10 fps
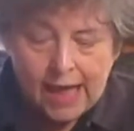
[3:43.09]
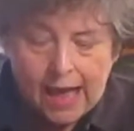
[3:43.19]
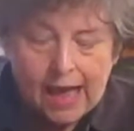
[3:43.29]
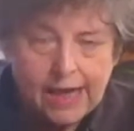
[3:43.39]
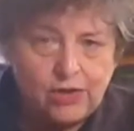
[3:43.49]

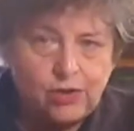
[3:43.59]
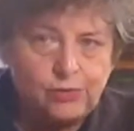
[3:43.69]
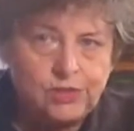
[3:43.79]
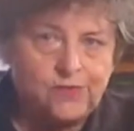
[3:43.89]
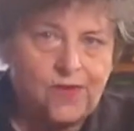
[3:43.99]
I
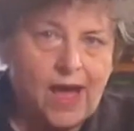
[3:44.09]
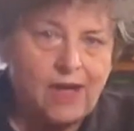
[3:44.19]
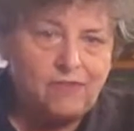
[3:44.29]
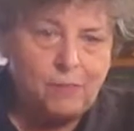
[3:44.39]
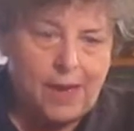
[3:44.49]
used
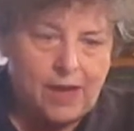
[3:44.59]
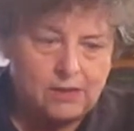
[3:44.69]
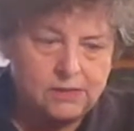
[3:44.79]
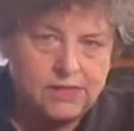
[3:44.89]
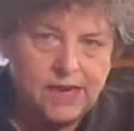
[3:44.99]
5
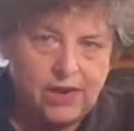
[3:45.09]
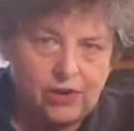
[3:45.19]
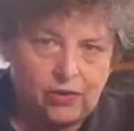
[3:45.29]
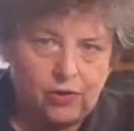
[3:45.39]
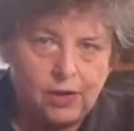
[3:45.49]
pounds here.